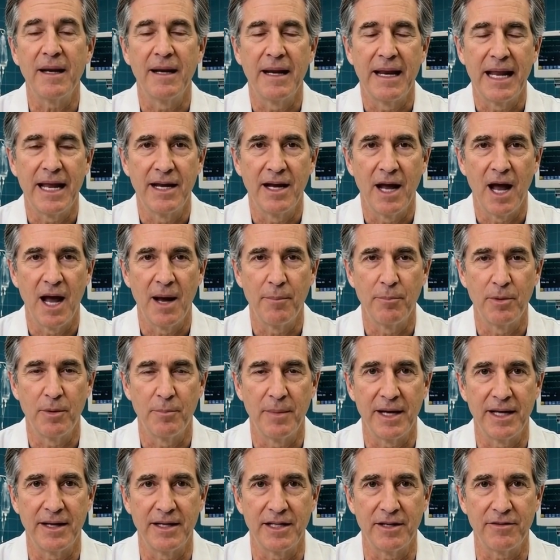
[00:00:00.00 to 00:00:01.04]
can
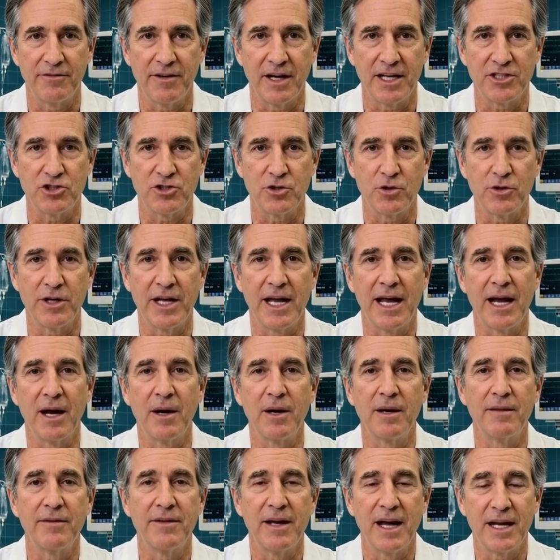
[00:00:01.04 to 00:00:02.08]
complement conventional care
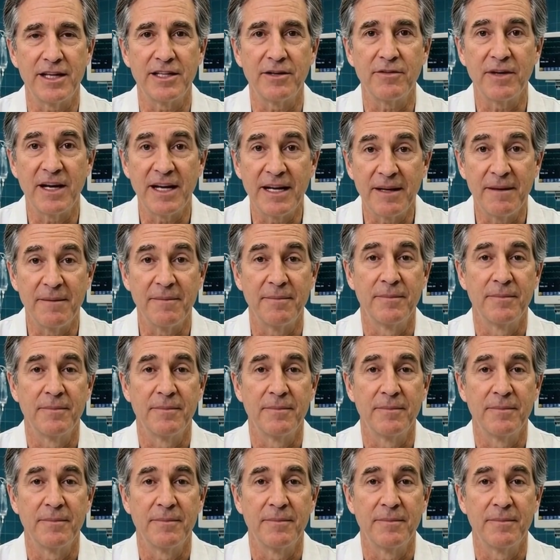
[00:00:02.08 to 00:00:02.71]
effectively.